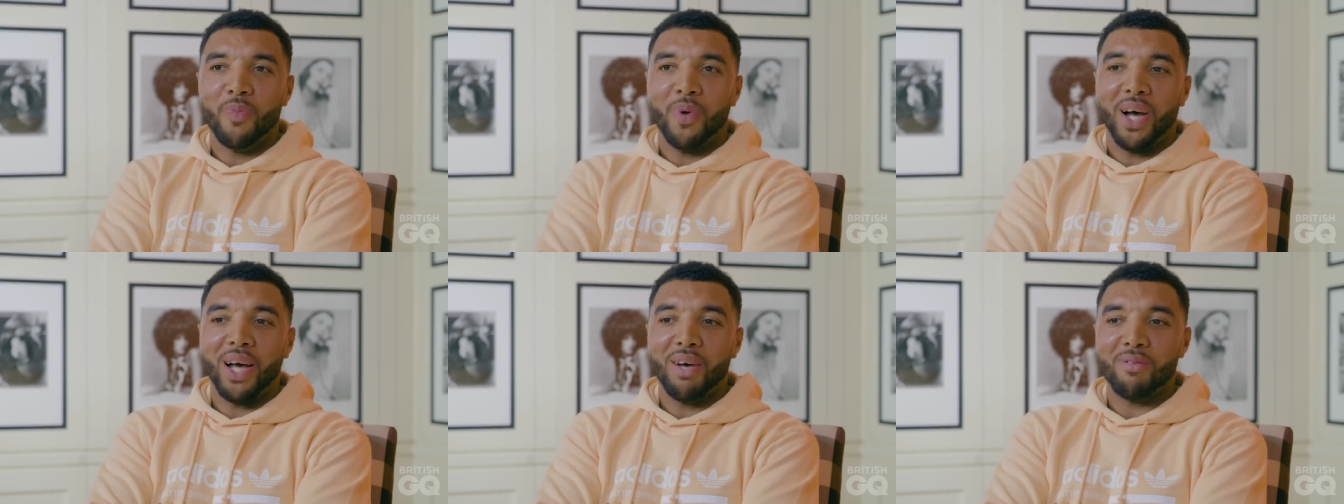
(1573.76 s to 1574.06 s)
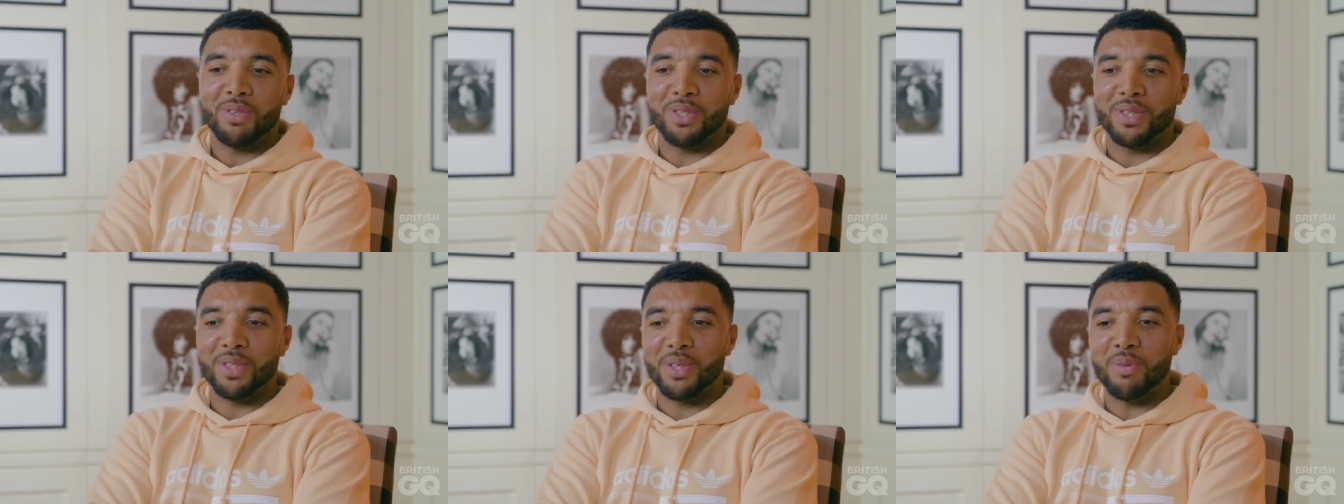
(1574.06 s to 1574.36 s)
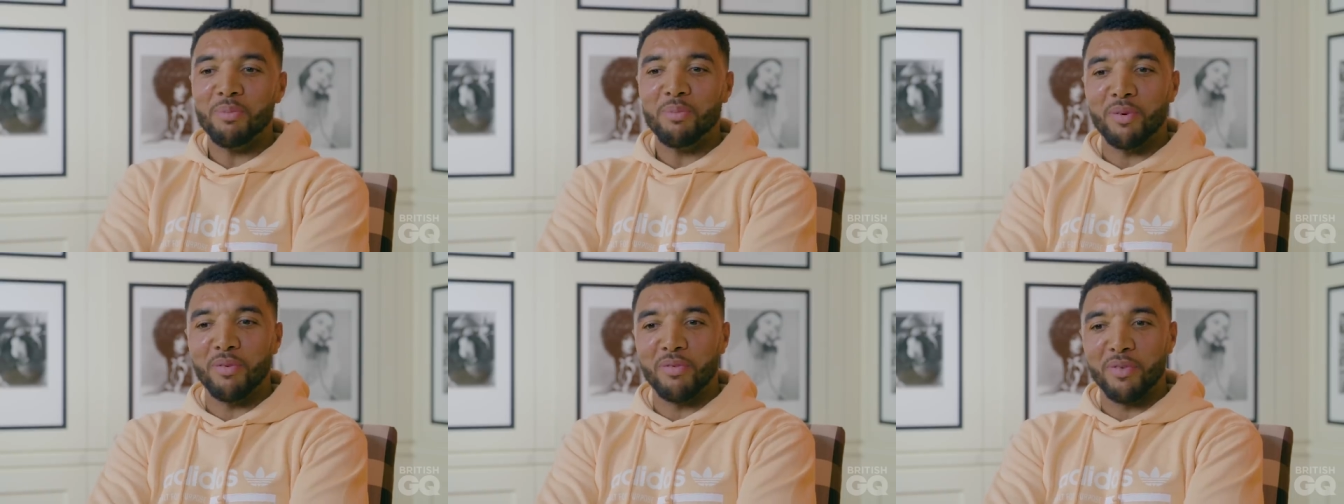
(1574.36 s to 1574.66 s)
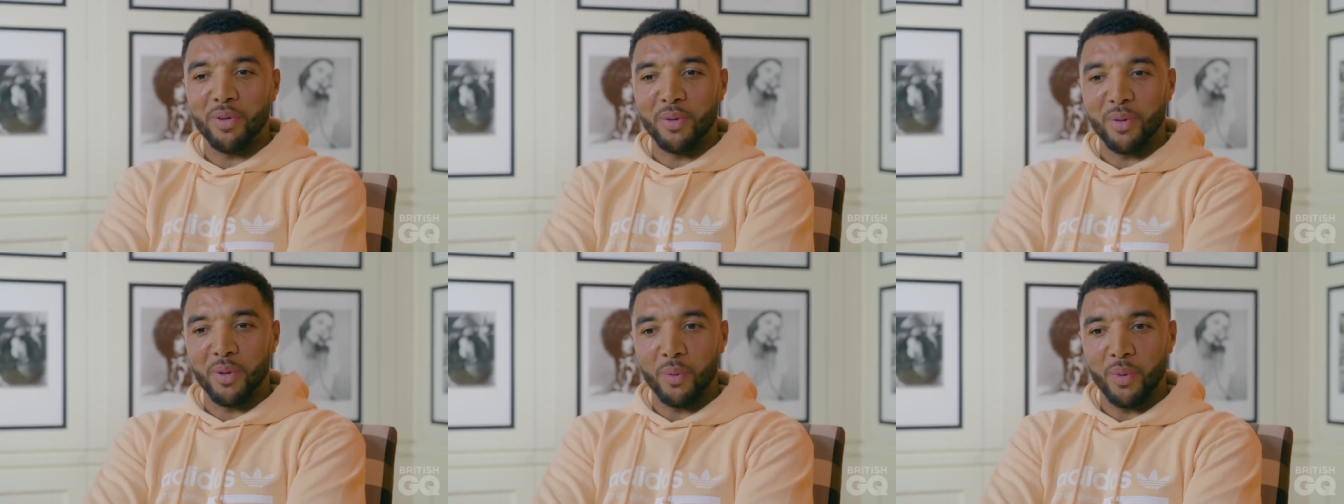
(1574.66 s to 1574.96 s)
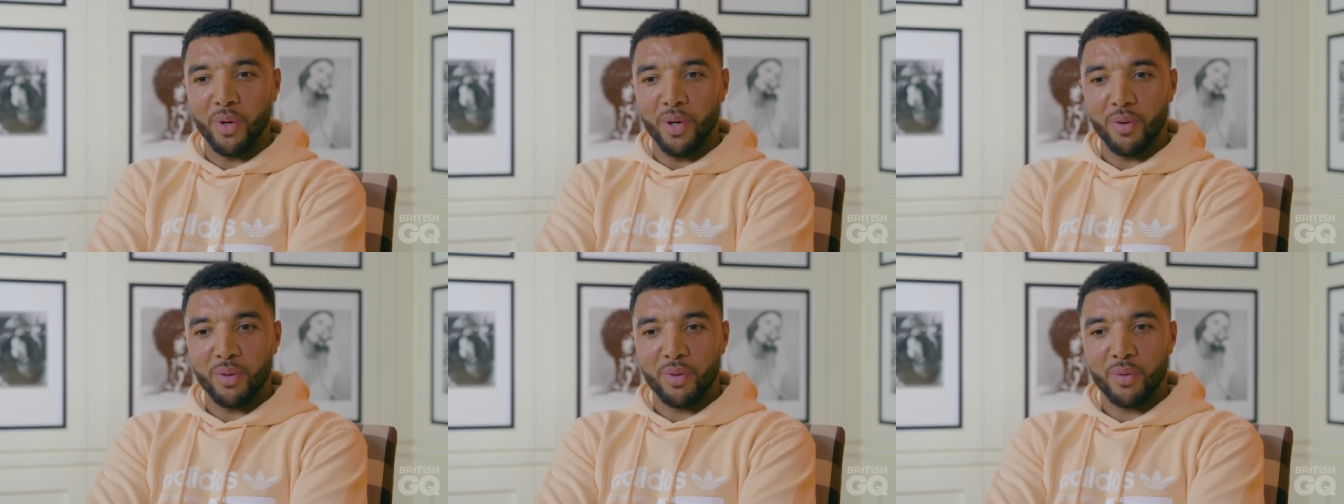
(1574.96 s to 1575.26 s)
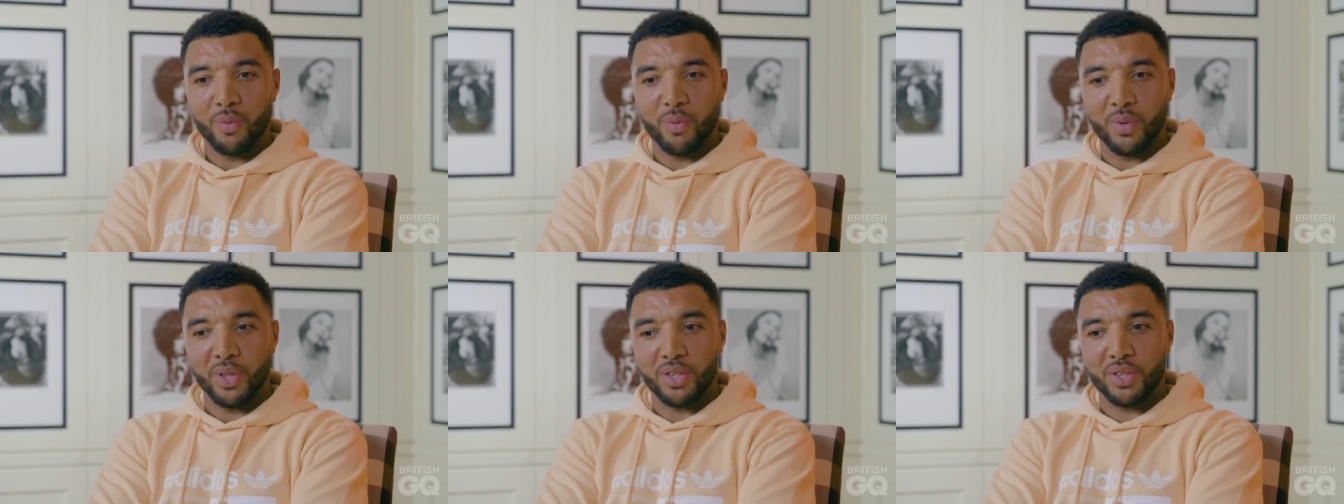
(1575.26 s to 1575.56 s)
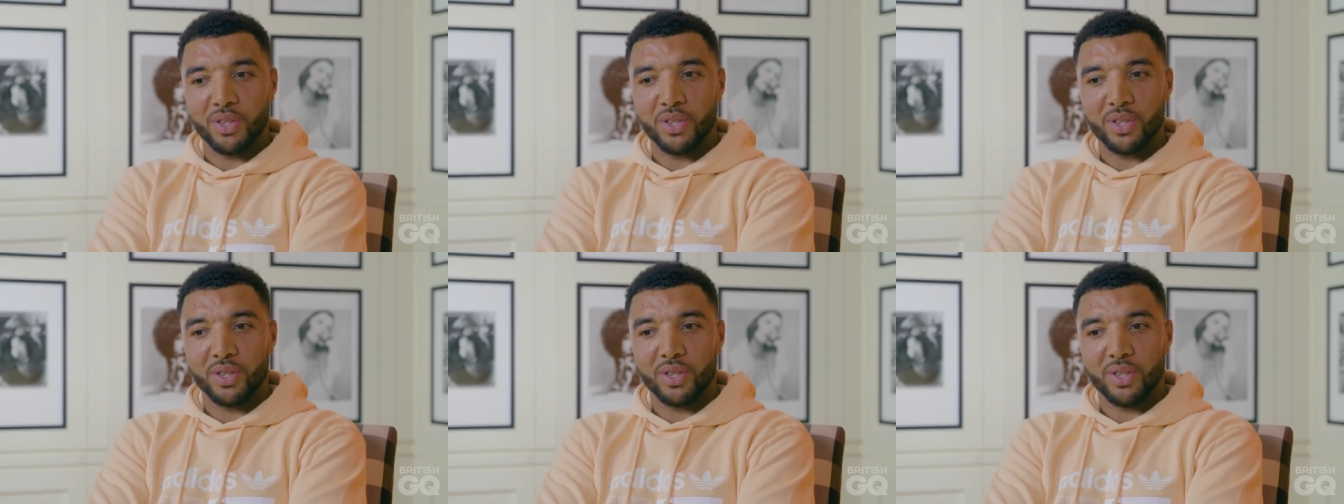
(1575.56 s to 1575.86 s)
I have a simple view of the world,
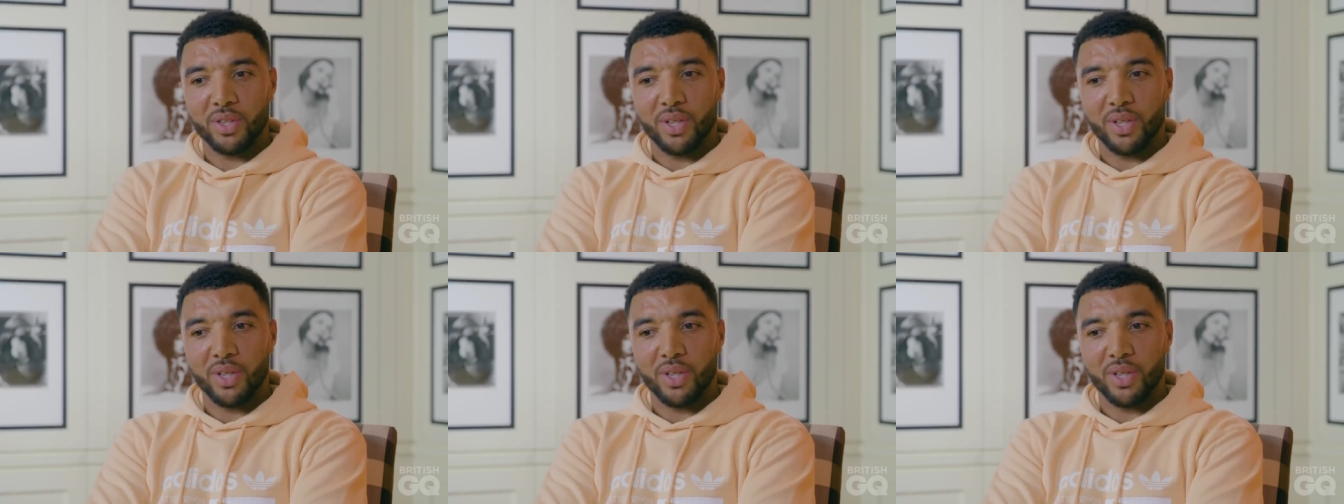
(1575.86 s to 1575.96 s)
which